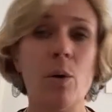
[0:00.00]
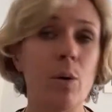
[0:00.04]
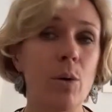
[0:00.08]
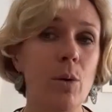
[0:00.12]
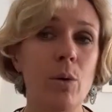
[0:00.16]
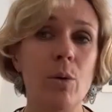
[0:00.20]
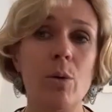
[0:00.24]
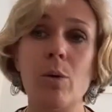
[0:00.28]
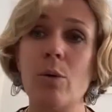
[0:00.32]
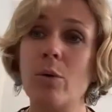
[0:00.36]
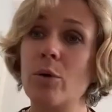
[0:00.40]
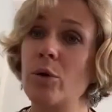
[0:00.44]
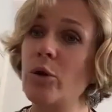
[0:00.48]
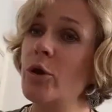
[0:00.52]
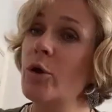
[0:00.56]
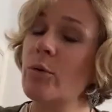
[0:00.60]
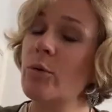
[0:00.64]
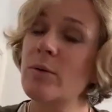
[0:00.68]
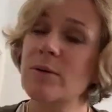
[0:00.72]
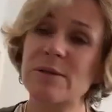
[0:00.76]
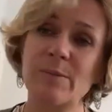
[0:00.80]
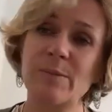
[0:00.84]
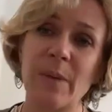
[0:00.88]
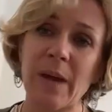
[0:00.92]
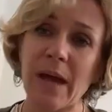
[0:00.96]
or
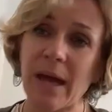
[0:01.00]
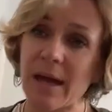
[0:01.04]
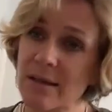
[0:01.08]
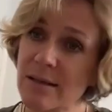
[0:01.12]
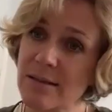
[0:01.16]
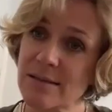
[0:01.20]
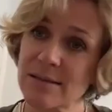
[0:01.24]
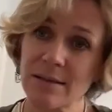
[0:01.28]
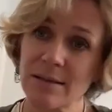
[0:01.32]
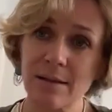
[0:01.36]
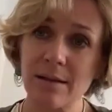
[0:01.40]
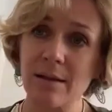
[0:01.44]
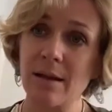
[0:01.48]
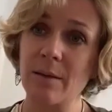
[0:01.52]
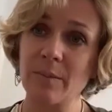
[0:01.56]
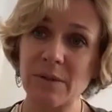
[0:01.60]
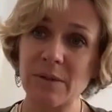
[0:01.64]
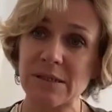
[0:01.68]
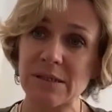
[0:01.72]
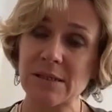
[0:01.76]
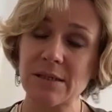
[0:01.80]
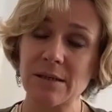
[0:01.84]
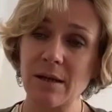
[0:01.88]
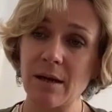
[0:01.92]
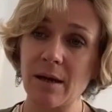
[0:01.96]
you're as bad as a
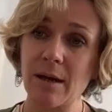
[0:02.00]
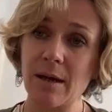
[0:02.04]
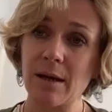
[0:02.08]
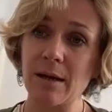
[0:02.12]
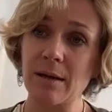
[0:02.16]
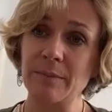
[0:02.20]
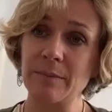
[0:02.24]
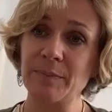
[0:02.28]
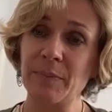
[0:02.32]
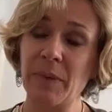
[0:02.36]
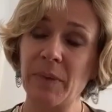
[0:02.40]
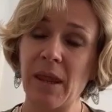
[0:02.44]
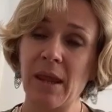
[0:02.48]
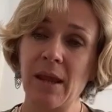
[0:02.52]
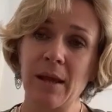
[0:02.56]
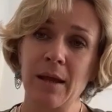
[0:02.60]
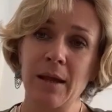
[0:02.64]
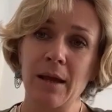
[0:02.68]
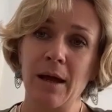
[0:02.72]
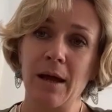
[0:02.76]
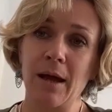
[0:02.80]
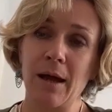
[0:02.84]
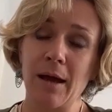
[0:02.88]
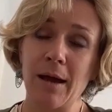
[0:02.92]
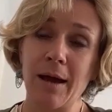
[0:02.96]
climate denier.
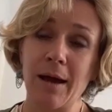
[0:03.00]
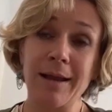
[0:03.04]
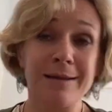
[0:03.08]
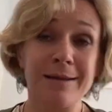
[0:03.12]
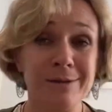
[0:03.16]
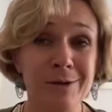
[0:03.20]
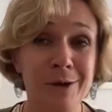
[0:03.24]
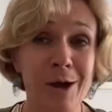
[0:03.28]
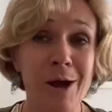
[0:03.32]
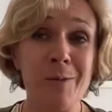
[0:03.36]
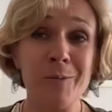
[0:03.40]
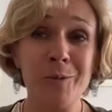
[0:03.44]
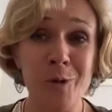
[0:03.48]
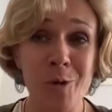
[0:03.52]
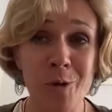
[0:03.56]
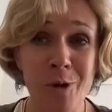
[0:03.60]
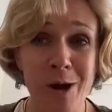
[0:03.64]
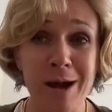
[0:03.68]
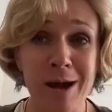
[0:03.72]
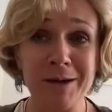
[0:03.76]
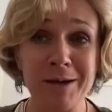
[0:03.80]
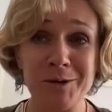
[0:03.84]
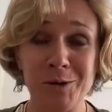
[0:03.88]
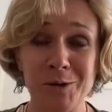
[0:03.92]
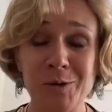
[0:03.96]
And so I'm
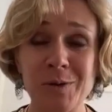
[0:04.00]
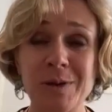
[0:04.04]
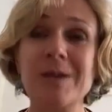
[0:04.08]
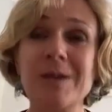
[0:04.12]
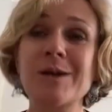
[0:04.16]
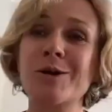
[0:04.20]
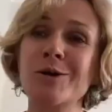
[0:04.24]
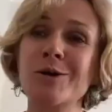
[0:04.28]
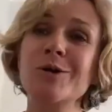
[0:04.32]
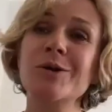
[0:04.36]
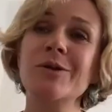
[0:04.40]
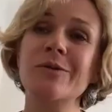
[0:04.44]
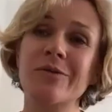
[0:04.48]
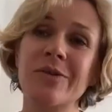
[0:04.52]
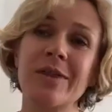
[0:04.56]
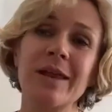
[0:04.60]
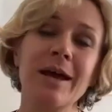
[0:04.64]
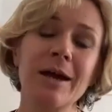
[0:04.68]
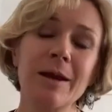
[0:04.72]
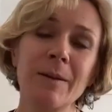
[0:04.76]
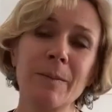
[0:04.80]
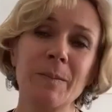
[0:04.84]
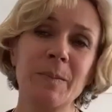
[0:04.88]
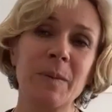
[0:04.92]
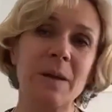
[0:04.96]
quite critical of
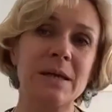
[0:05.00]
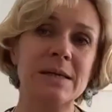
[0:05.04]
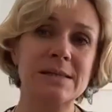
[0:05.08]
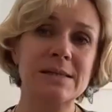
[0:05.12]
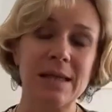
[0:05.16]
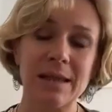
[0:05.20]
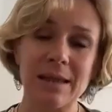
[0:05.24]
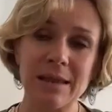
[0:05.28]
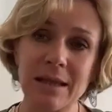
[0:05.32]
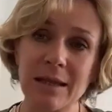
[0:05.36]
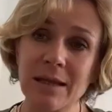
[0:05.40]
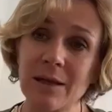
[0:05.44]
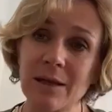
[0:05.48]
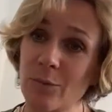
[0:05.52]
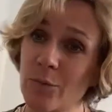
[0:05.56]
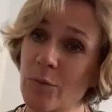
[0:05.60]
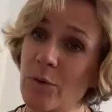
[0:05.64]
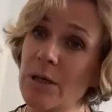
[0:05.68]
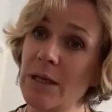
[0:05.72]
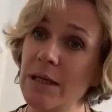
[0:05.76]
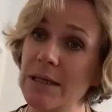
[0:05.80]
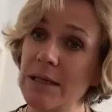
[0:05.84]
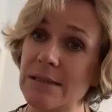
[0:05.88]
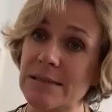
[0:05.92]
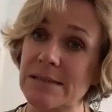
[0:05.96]
that, because I think it
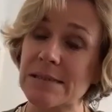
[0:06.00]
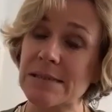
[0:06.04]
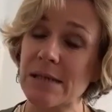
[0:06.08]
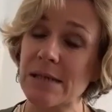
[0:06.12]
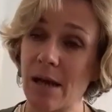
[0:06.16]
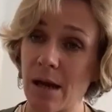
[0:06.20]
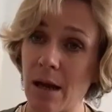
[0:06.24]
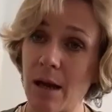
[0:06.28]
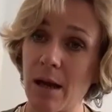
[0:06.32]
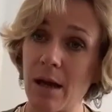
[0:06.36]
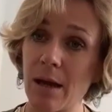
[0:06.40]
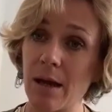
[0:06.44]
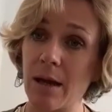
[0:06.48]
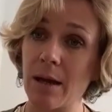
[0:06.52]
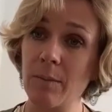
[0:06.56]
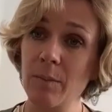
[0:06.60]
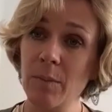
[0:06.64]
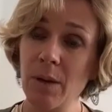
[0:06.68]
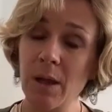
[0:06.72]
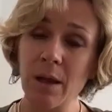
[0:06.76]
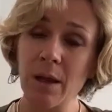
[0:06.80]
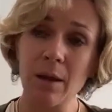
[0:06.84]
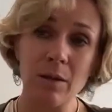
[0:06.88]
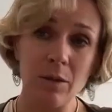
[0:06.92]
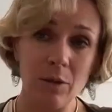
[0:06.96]
really is time
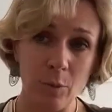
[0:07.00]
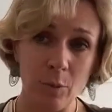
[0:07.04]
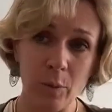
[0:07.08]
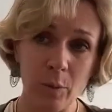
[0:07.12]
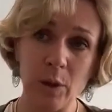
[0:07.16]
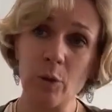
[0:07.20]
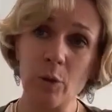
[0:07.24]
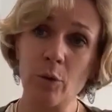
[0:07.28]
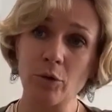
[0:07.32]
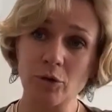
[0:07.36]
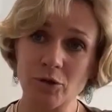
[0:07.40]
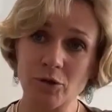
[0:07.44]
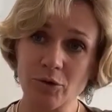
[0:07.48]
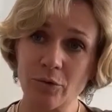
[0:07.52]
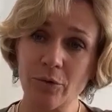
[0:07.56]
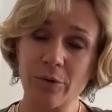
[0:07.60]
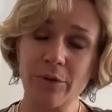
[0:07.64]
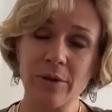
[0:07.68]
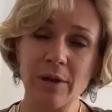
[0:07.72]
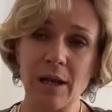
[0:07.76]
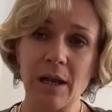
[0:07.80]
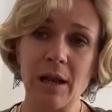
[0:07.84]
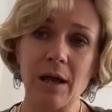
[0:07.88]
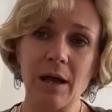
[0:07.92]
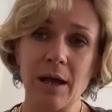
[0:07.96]
that we all draw
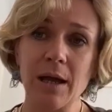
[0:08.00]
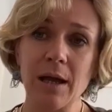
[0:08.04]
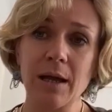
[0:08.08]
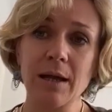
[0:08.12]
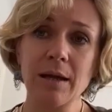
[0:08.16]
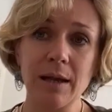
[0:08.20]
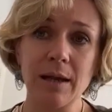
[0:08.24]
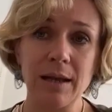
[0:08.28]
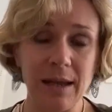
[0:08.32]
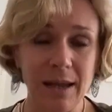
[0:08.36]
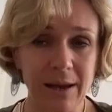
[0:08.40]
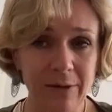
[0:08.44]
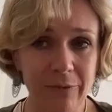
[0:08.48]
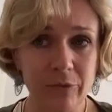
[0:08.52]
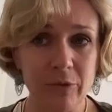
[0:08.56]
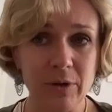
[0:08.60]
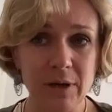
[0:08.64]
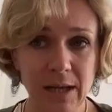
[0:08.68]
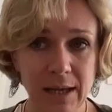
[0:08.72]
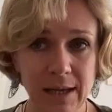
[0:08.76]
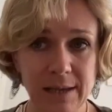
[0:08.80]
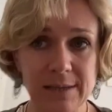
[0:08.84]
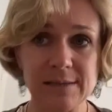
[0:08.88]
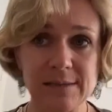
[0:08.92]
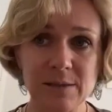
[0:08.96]
the line and
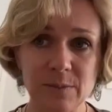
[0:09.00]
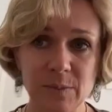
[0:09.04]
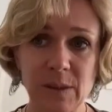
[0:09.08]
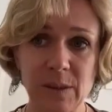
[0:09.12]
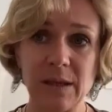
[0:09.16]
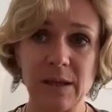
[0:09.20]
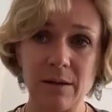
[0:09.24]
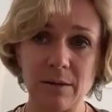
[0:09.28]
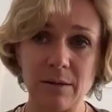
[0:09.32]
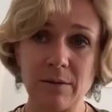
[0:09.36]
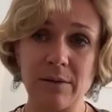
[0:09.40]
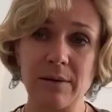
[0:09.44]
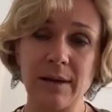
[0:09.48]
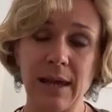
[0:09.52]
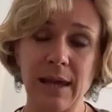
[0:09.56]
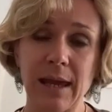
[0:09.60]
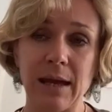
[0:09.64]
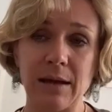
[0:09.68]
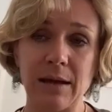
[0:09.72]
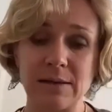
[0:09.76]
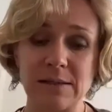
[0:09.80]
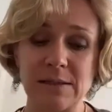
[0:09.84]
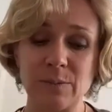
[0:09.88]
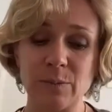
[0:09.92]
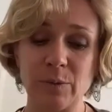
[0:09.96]
everyone has to be held
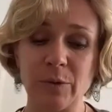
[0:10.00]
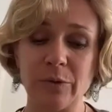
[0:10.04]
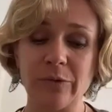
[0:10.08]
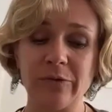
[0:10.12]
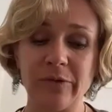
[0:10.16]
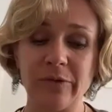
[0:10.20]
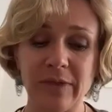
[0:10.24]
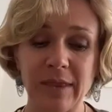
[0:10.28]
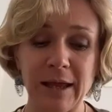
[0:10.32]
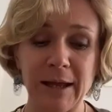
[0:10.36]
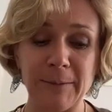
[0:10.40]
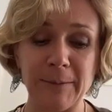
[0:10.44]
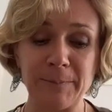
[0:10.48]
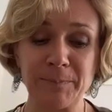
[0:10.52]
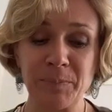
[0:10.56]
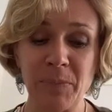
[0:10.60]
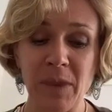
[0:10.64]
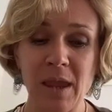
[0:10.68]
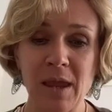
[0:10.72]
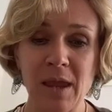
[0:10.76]
accountable for that.